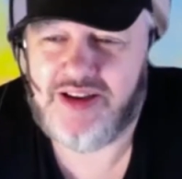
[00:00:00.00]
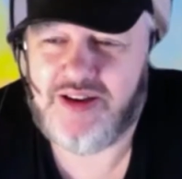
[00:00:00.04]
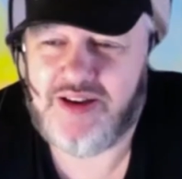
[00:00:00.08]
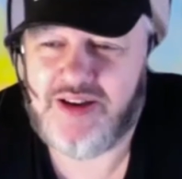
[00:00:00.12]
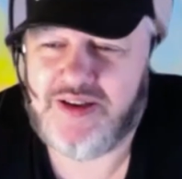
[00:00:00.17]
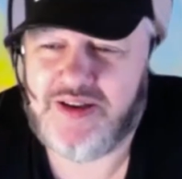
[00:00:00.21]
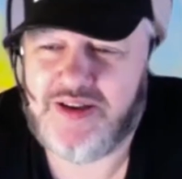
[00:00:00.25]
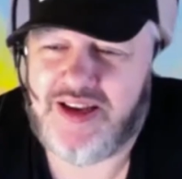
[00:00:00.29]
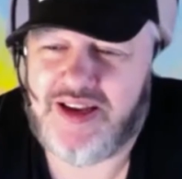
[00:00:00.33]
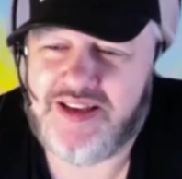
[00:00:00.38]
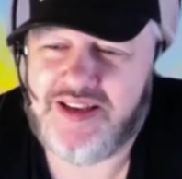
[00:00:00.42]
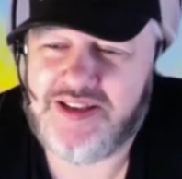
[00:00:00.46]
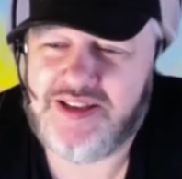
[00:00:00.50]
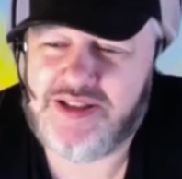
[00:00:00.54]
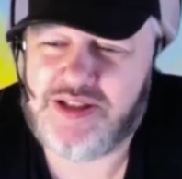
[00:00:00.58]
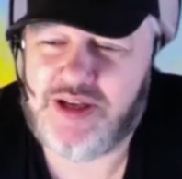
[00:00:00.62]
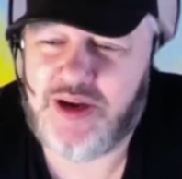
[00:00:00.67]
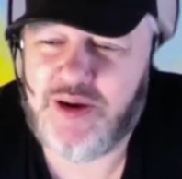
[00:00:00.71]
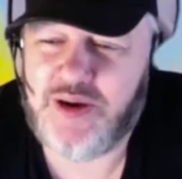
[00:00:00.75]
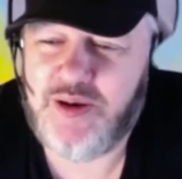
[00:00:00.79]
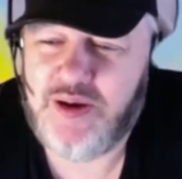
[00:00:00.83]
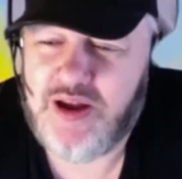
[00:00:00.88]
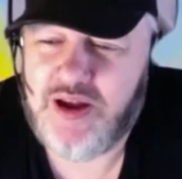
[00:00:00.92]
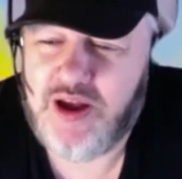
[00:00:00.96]
Okay,
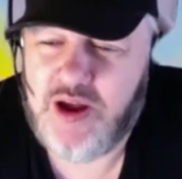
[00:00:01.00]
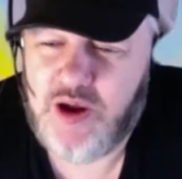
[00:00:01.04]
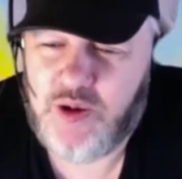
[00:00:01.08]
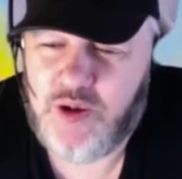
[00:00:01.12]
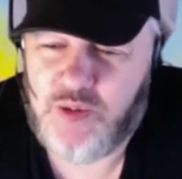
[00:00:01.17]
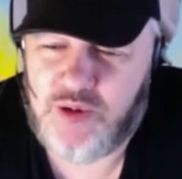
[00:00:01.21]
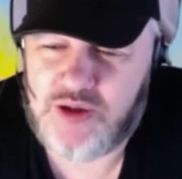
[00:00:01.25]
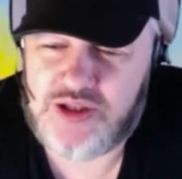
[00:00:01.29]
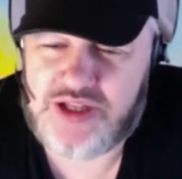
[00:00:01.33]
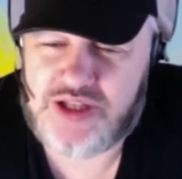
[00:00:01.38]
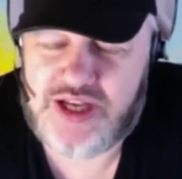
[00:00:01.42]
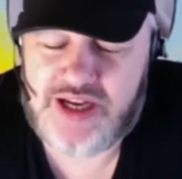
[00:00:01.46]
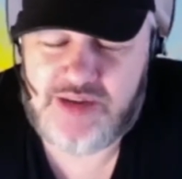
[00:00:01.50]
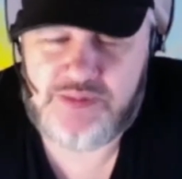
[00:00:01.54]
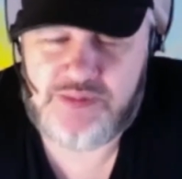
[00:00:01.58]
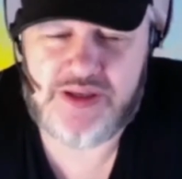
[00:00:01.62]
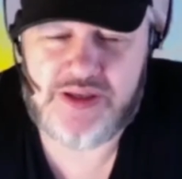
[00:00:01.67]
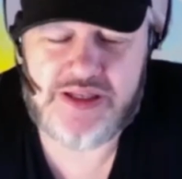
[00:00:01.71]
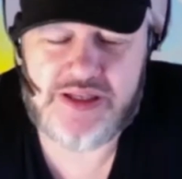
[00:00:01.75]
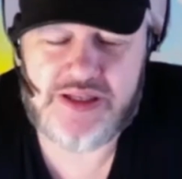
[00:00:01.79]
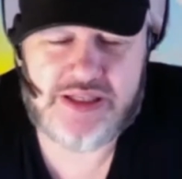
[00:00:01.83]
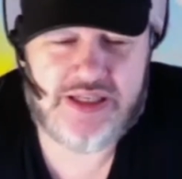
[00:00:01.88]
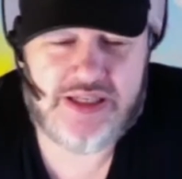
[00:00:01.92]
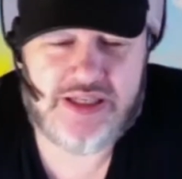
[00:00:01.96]
so what's
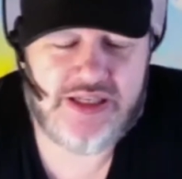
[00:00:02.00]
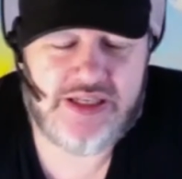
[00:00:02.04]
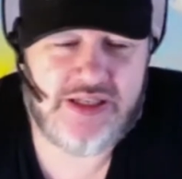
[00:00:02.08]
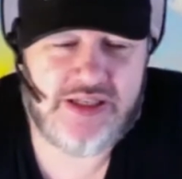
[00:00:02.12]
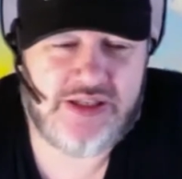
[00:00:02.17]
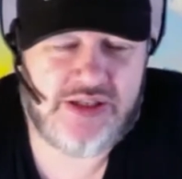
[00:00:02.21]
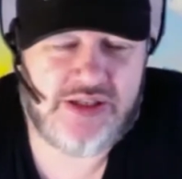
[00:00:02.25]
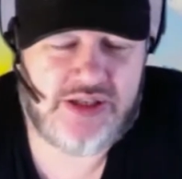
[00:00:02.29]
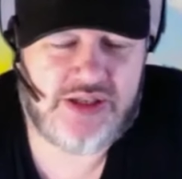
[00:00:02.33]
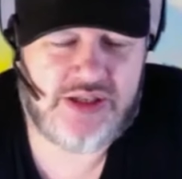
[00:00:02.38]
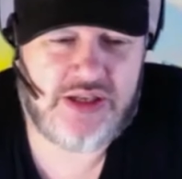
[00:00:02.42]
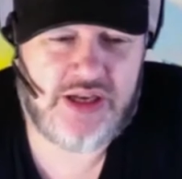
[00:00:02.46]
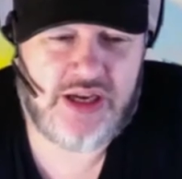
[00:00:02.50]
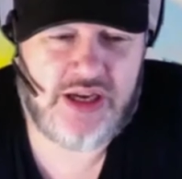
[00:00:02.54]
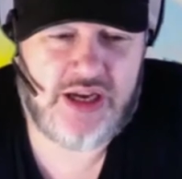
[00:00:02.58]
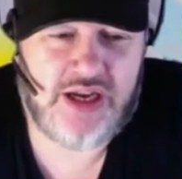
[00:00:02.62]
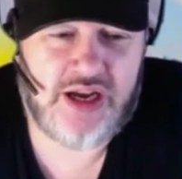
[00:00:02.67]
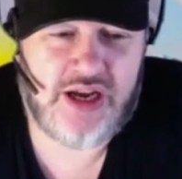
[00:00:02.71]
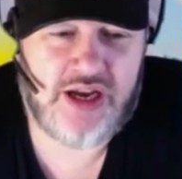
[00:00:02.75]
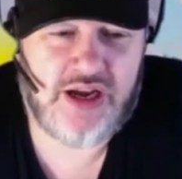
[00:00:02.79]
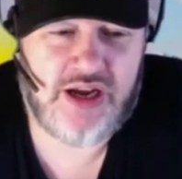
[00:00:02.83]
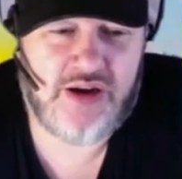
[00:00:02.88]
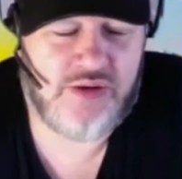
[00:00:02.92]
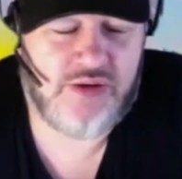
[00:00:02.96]
happened is,
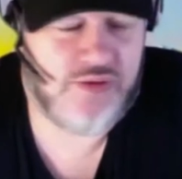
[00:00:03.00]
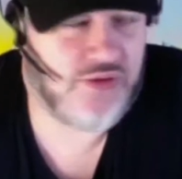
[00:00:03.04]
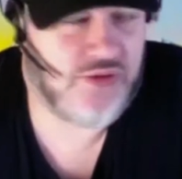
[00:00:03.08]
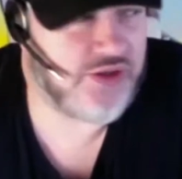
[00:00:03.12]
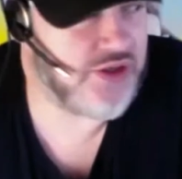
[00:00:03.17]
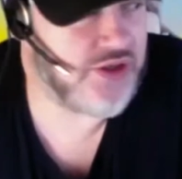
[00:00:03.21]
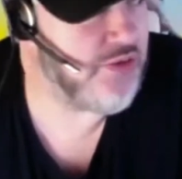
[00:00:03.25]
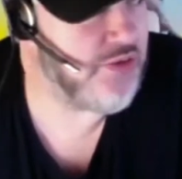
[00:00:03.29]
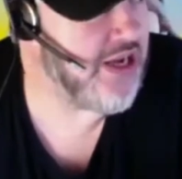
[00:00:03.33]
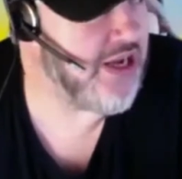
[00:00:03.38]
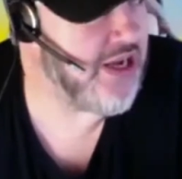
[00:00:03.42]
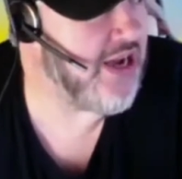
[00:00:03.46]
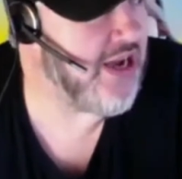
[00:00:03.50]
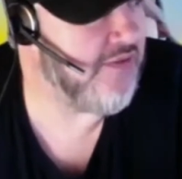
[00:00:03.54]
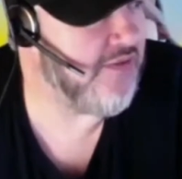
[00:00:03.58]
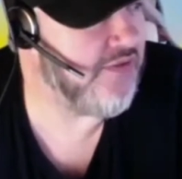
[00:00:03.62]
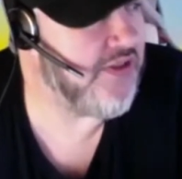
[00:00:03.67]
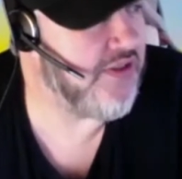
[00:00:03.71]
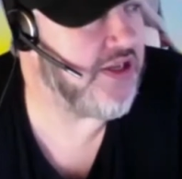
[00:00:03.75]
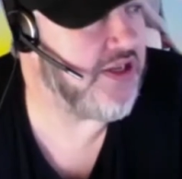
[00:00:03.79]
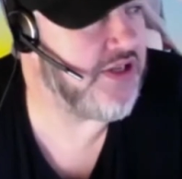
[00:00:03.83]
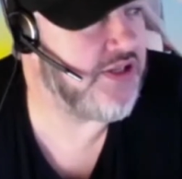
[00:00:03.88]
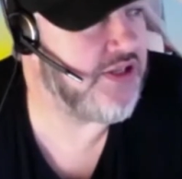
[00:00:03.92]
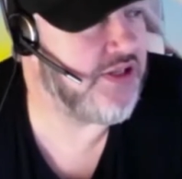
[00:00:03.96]
so we have
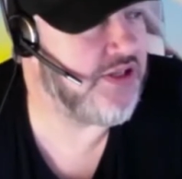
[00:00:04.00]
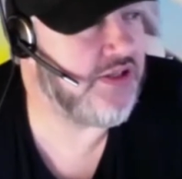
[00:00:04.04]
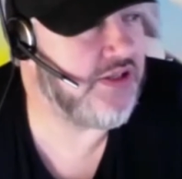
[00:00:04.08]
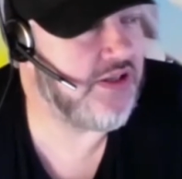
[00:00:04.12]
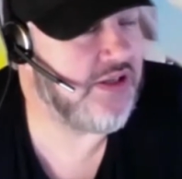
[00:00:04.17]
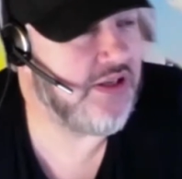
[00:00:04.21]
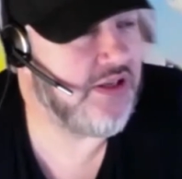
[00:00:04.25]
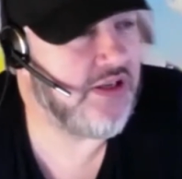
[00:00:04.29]
this